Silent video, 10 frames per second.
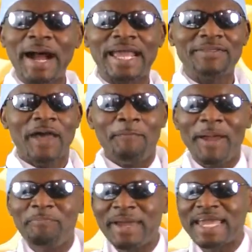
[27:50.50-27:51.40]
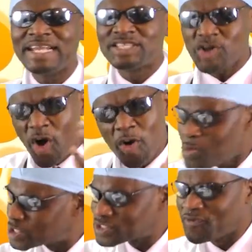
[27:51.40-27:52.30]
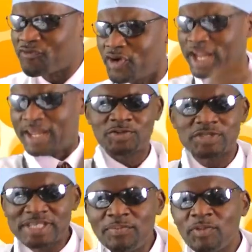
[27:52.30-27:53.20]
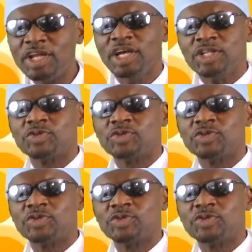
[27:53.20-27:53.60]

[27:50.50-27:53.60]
market by making it almost free to send money